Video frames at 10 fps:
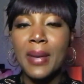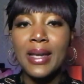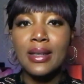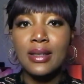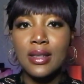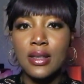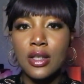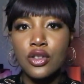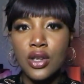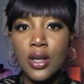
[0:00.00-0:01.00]
any
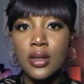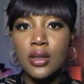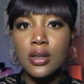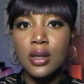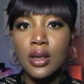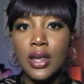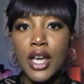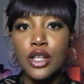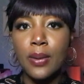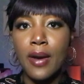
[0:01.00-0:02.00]
decisions
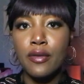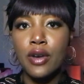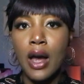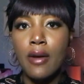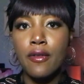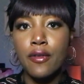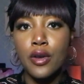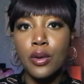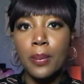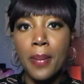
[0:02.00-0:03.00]
that you have not
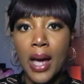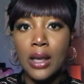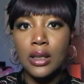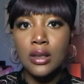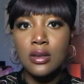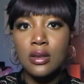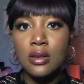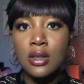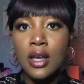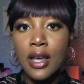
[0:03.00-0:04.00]
felt balanced
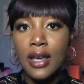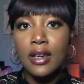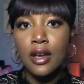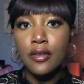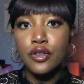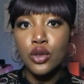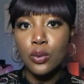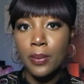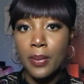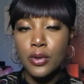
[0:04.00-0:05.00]
enough
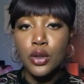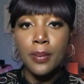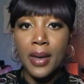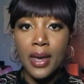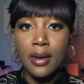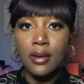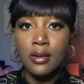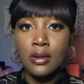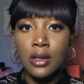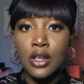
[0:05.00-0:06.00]
to make.
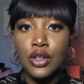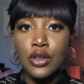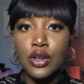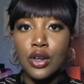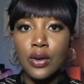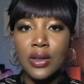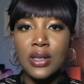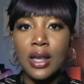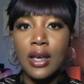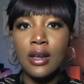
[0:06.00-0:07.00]
You know,
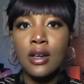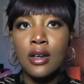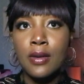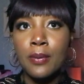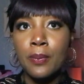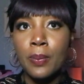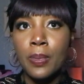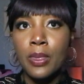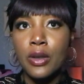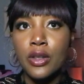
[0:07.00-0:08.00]
it's like,
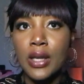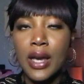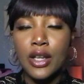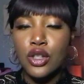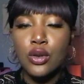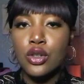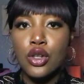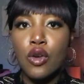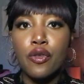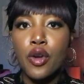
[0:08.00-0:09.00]
yeah, you just
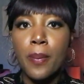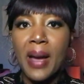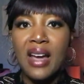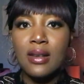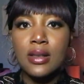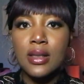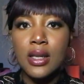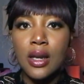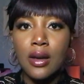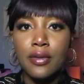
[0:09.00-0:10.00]
don't feel balanced
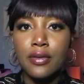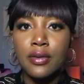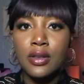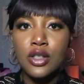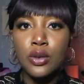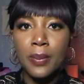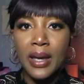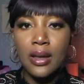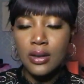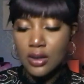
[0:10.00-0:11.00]
enough to
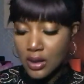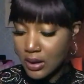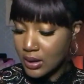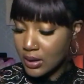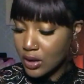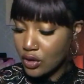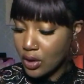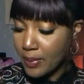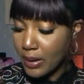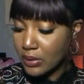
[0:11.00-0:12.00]
make a certain
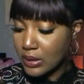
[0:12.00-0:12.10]
decision about